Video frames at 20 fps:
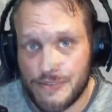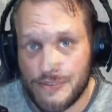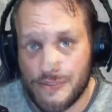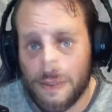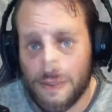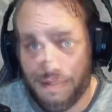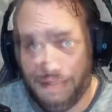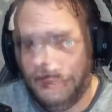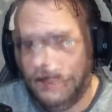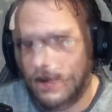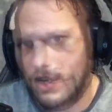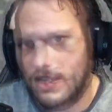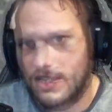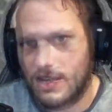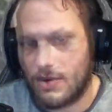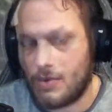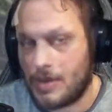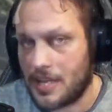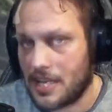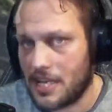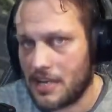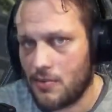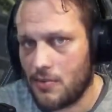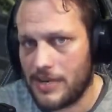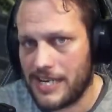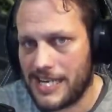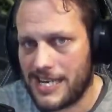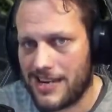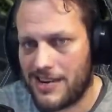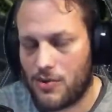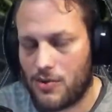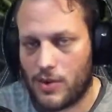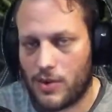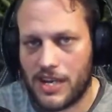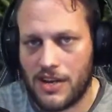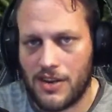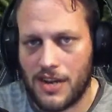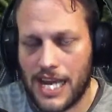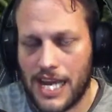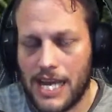Right, so here we go. We
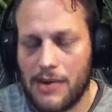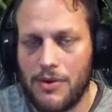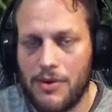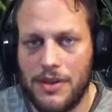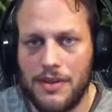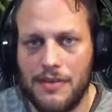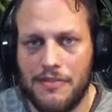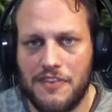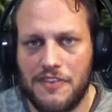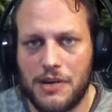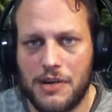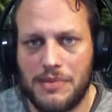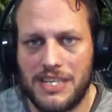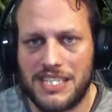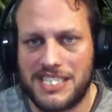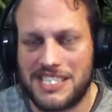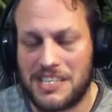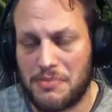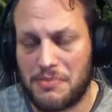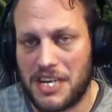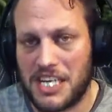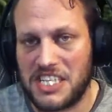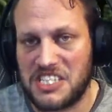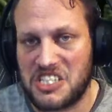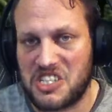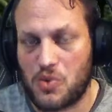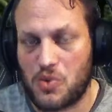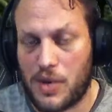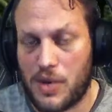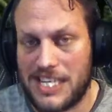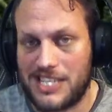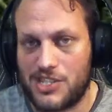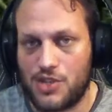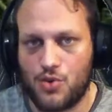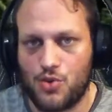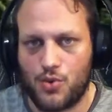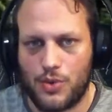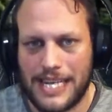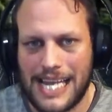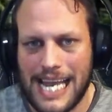are now on the Farming Simulator
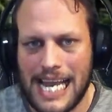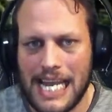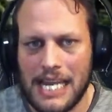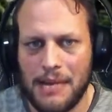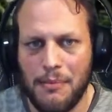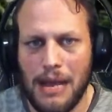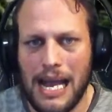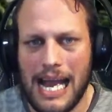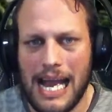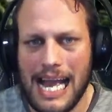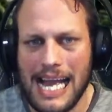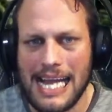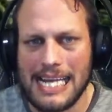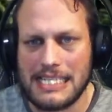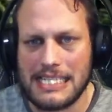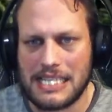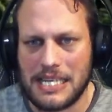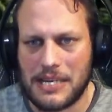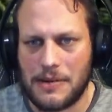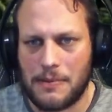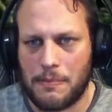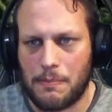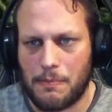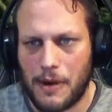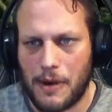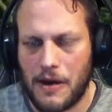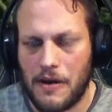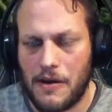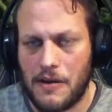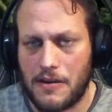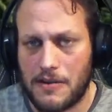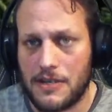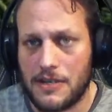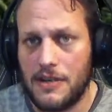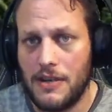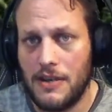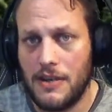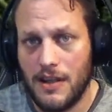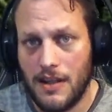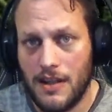22 game, Attingham Park,
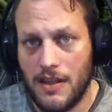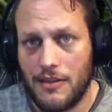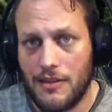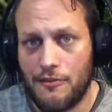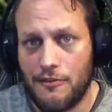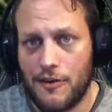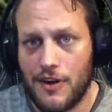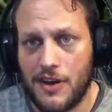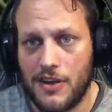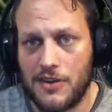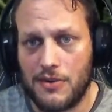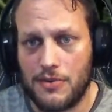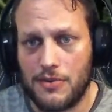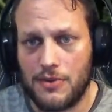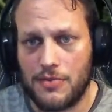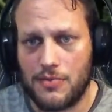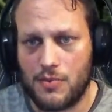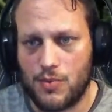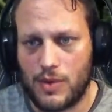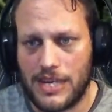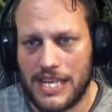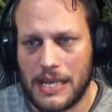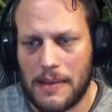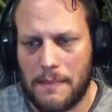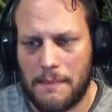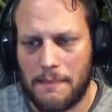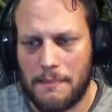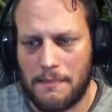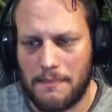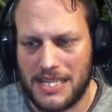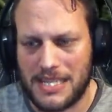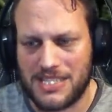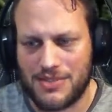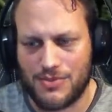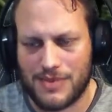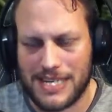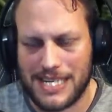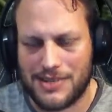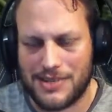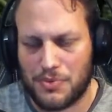the file that we messed
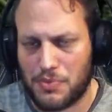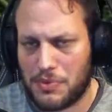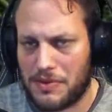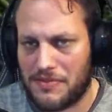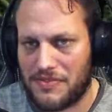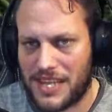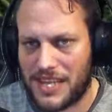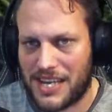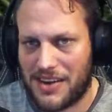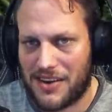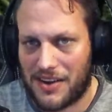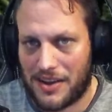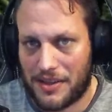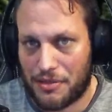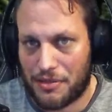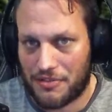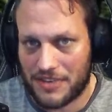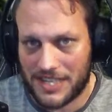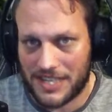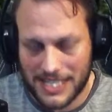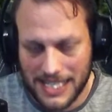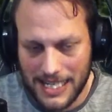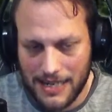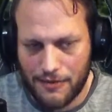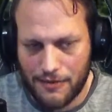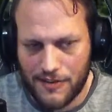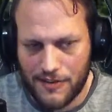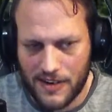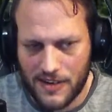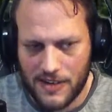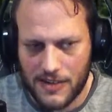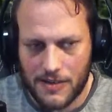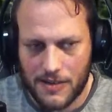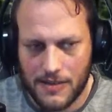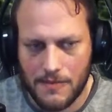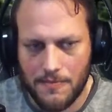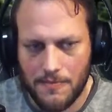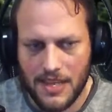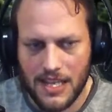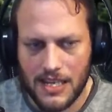around with the i3D file.
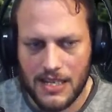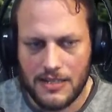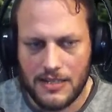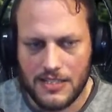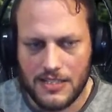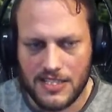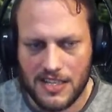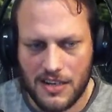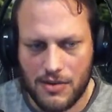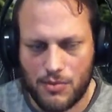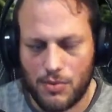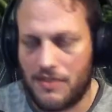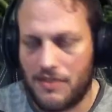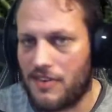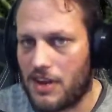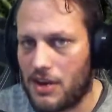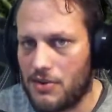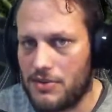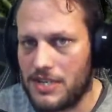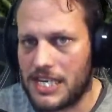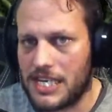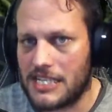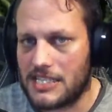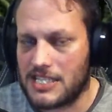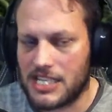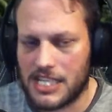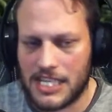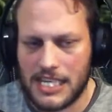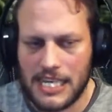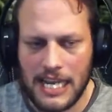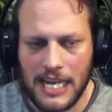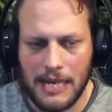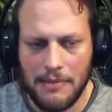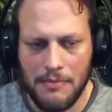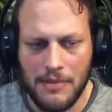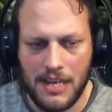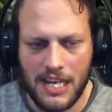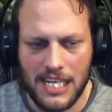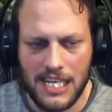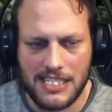So we've loaded into the game.
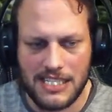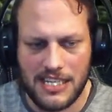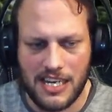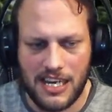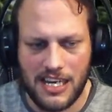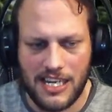Let's click